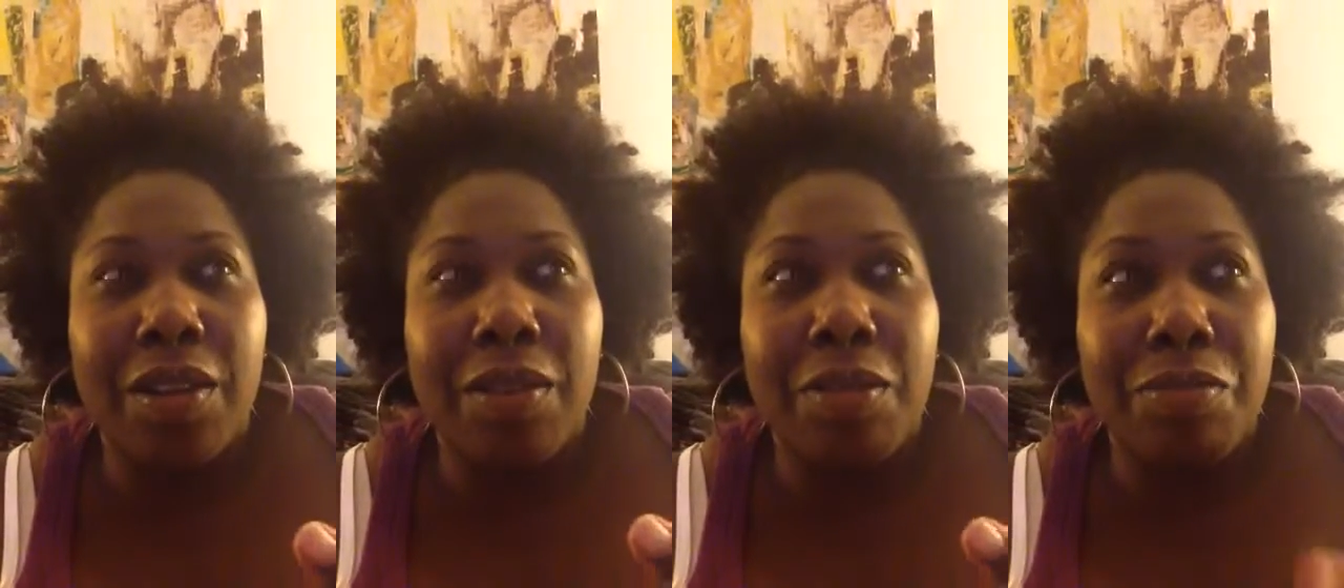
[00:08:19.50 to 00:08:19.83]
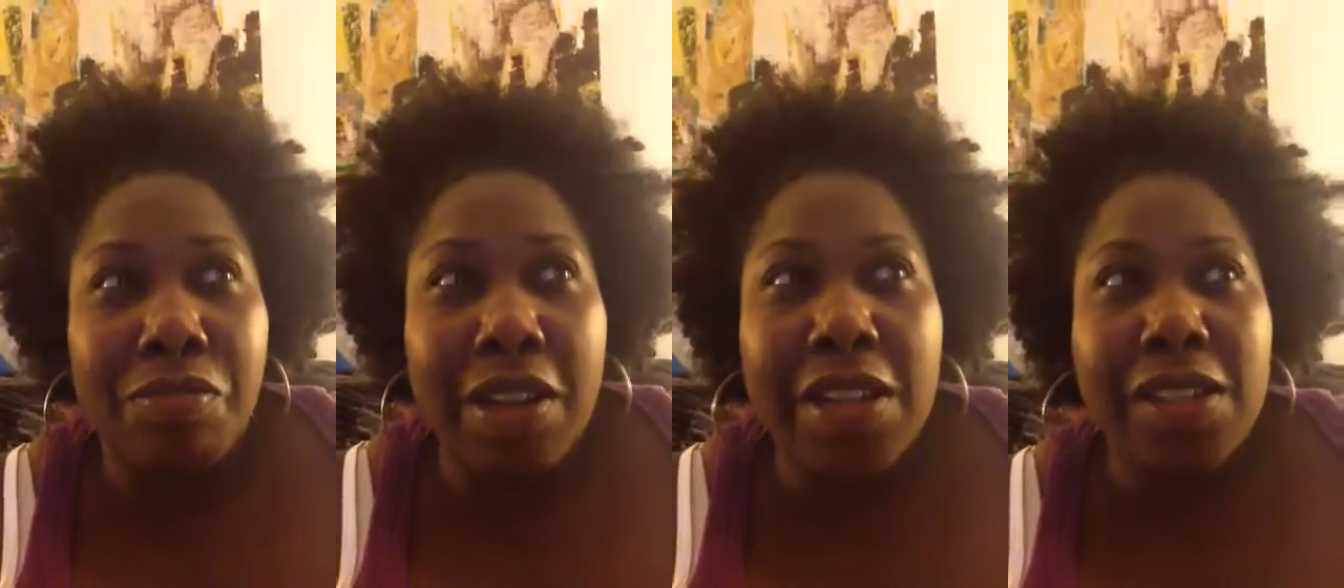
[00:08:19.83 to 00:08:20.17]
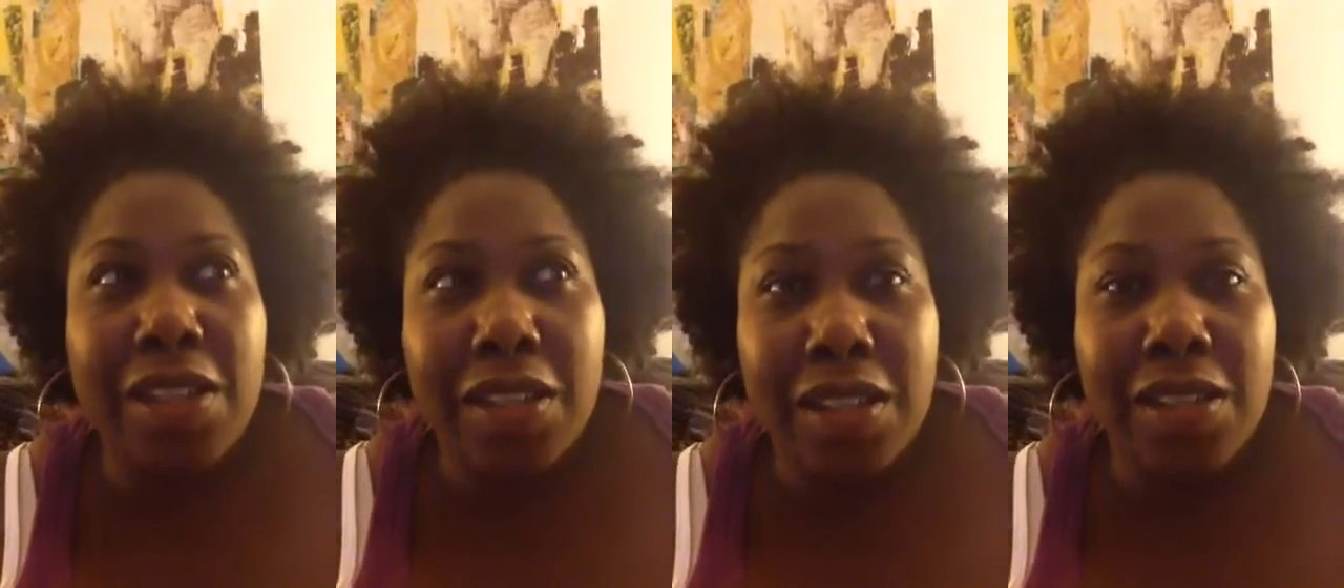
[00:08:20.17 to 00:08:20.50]

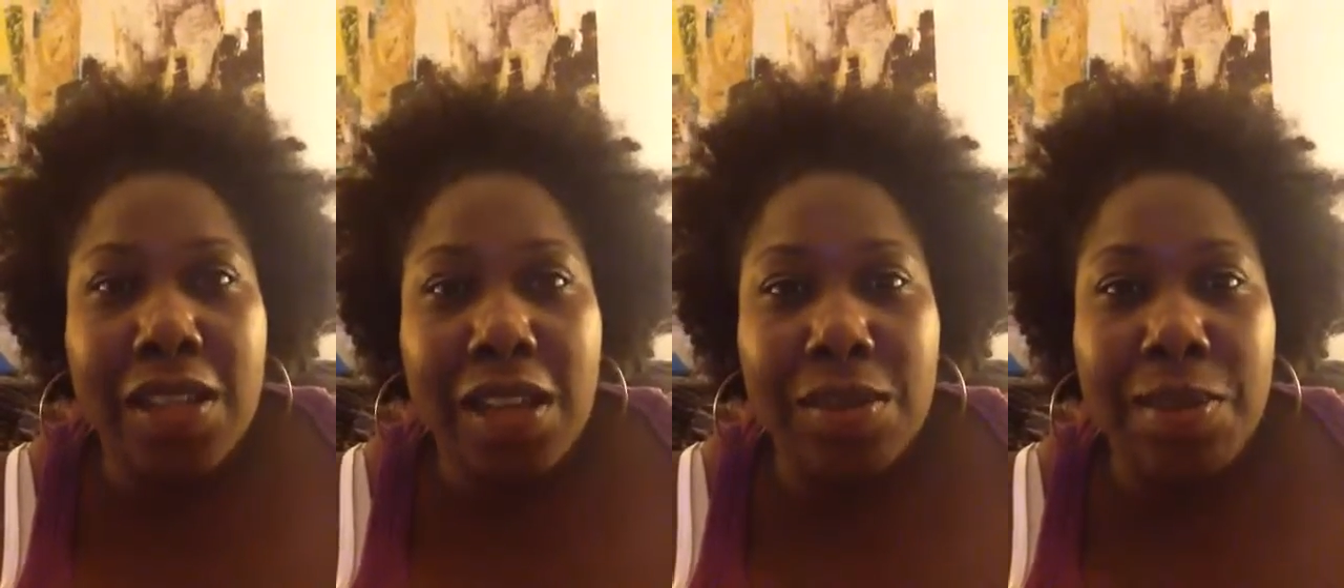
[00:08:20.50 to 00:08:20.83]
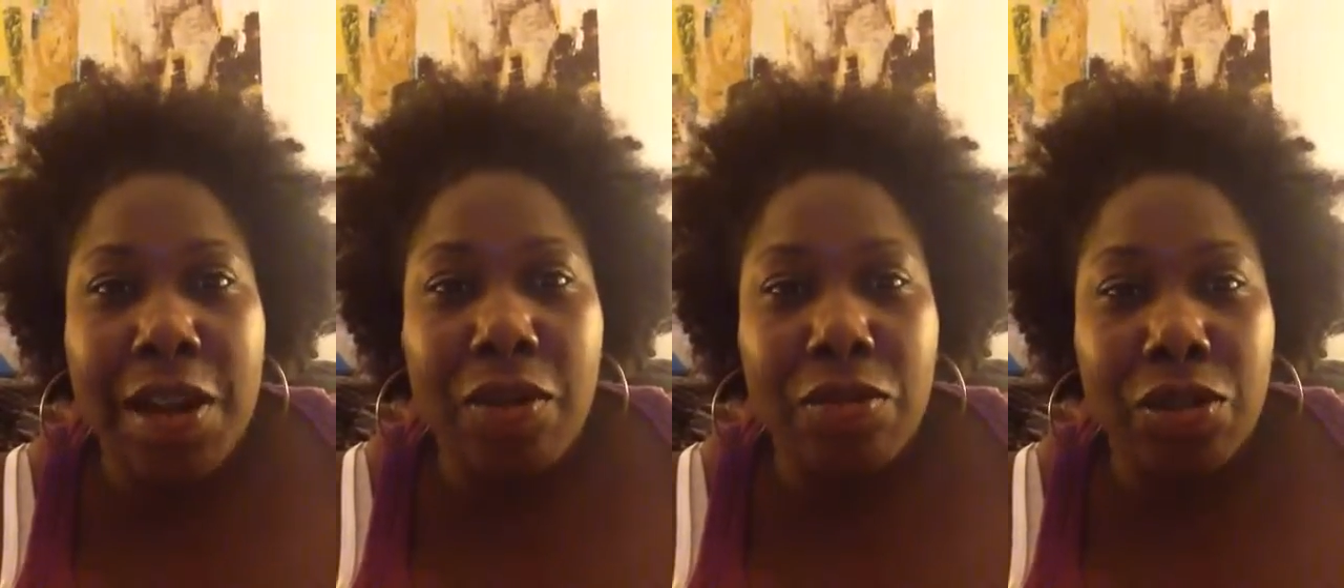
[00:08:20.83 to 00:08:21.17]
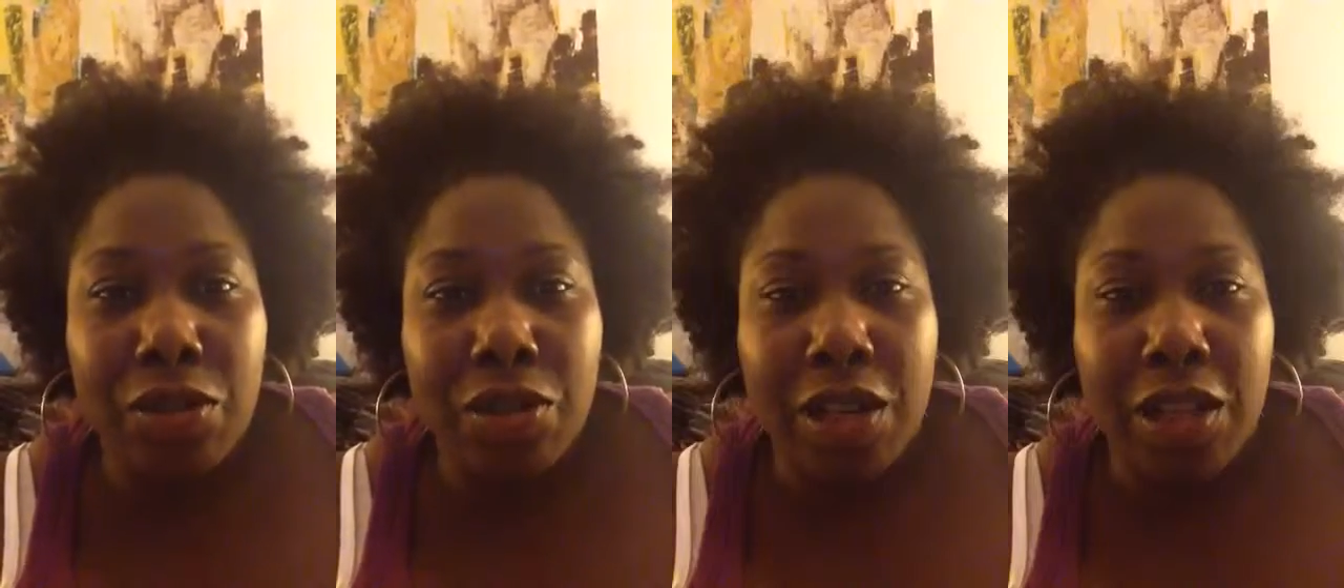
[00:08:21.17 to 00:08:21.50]
embracing this as my own
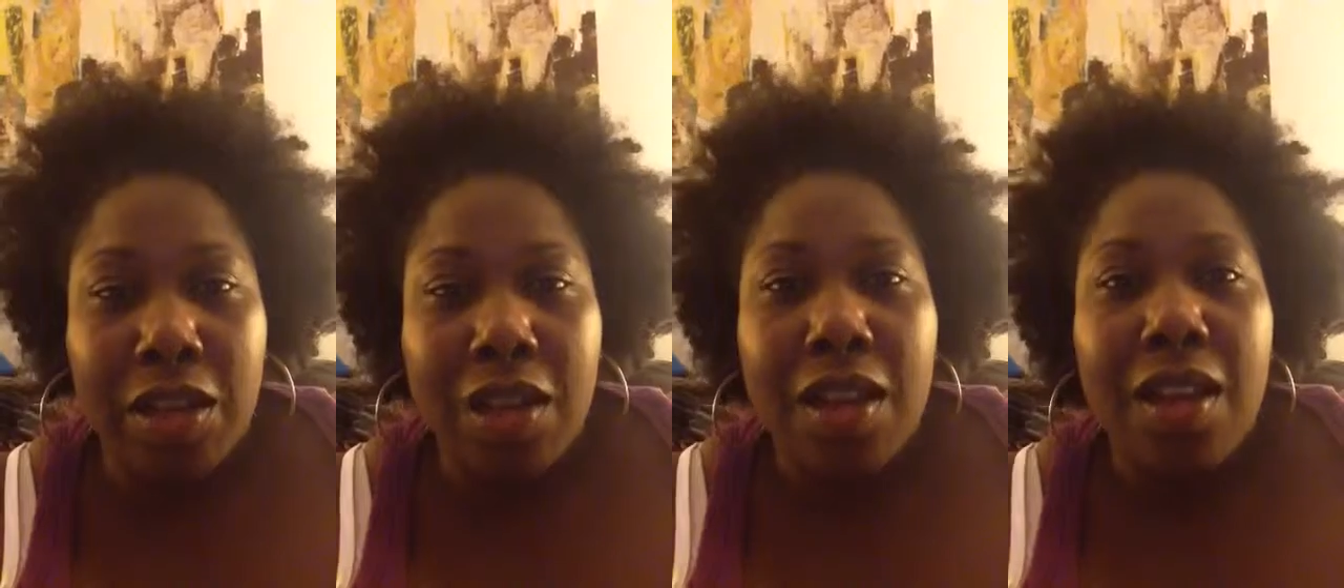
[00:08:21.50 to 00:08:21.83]
journey.